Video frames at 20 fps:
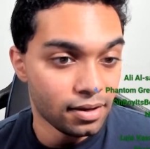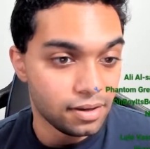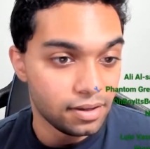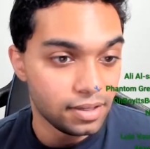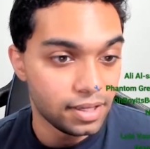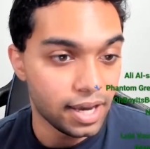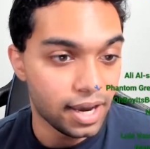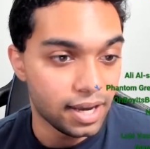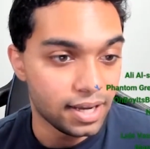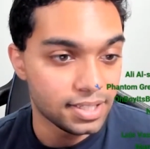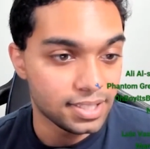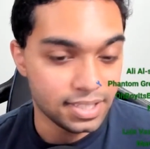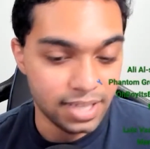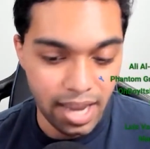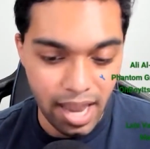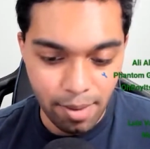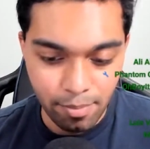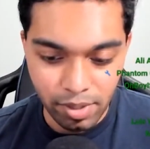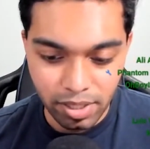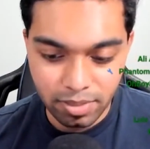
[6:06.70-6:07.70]
Yeah, it's
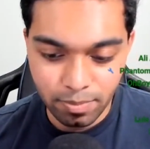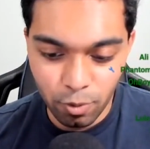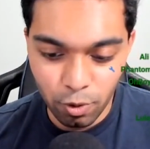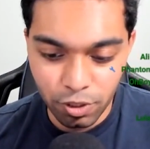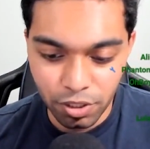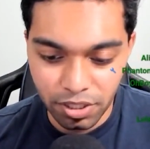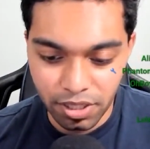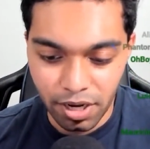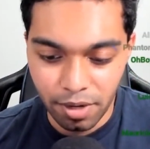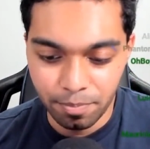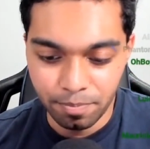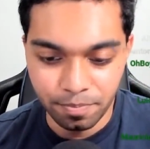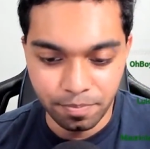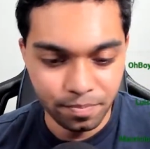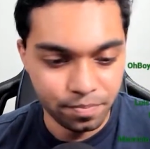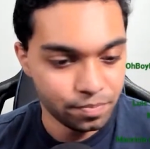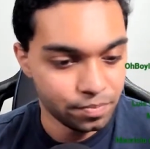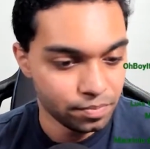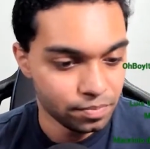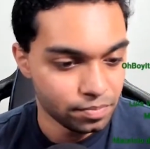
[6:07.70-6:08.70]
time. It's Morgan time.
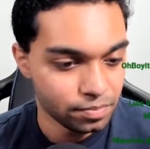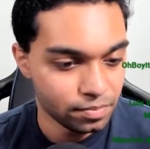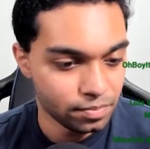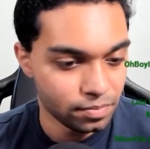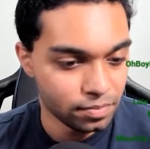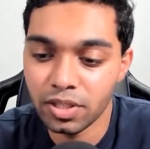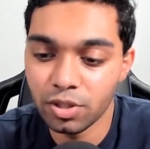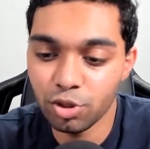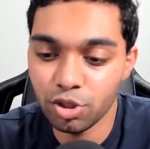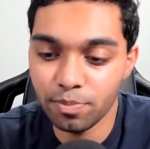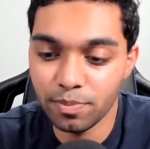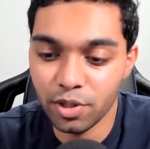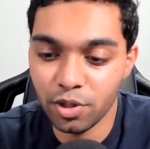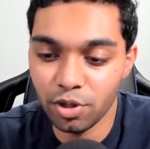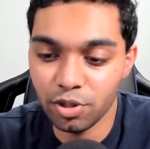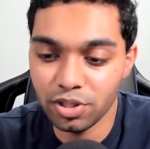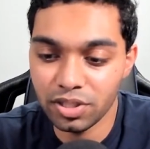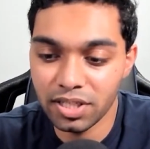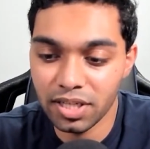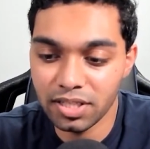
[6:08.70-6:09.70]
Bishop
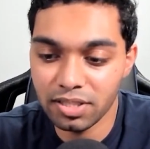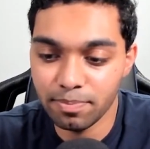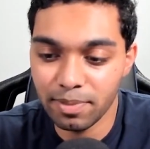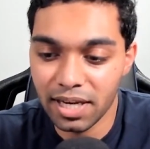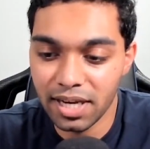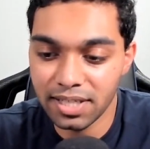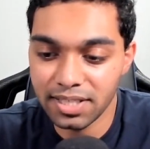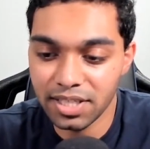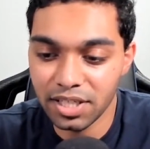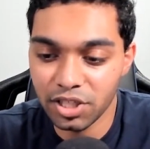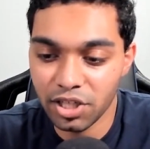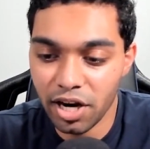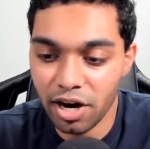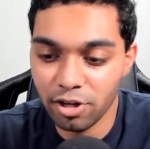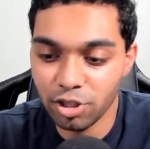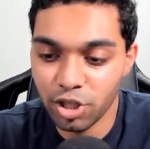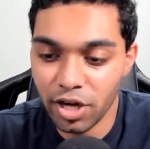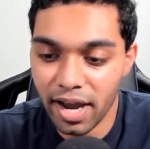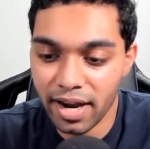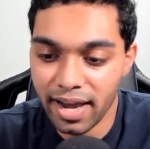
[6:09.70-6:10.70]
Nakurji says, because the entire
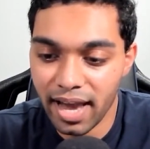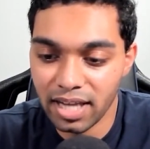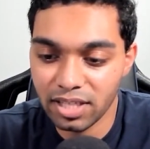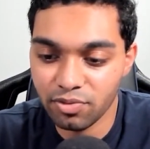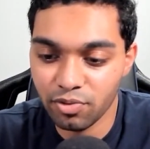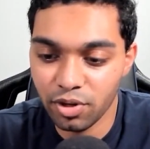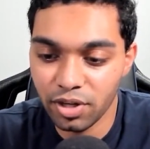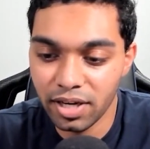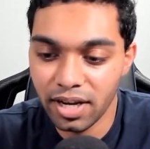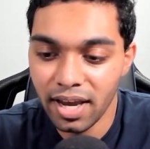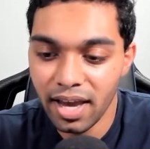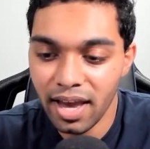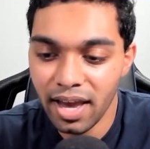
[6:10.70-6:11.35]
chat asked for it,